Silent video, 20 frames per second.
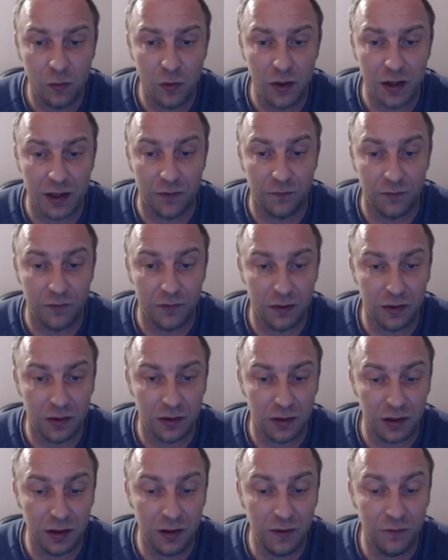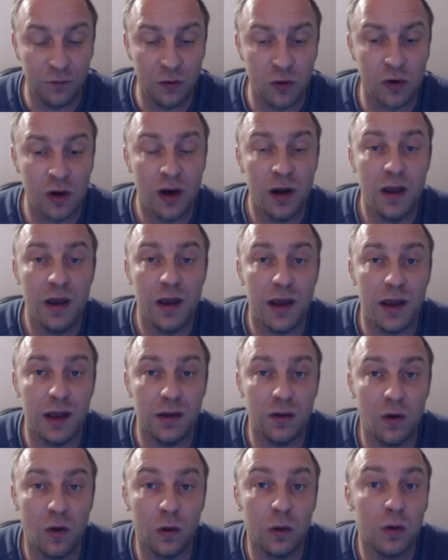We have uh, e four,
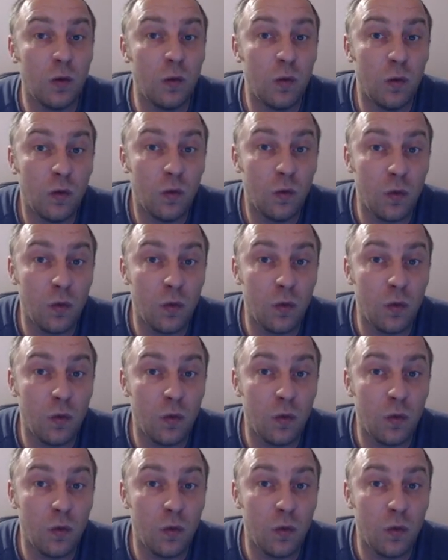and although